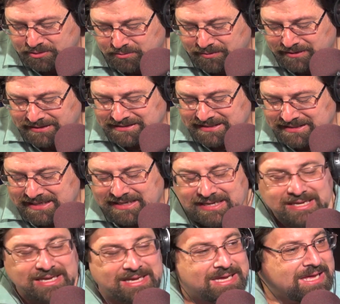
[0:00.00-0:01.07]
So we see
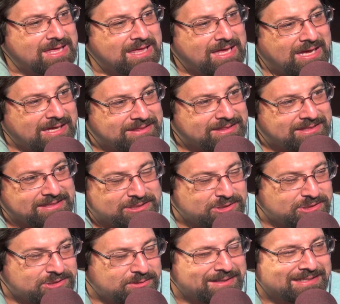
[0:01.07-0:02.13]
that this
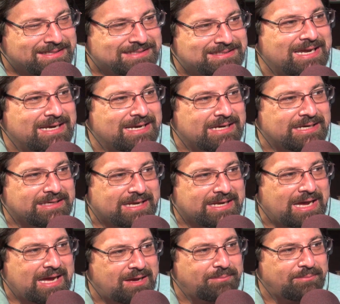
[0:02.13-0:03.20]
is something that's not
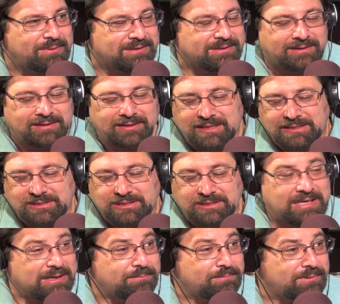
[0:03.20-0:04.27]
uncommon to
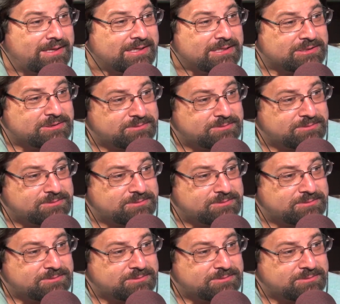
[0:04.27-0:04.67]
take place,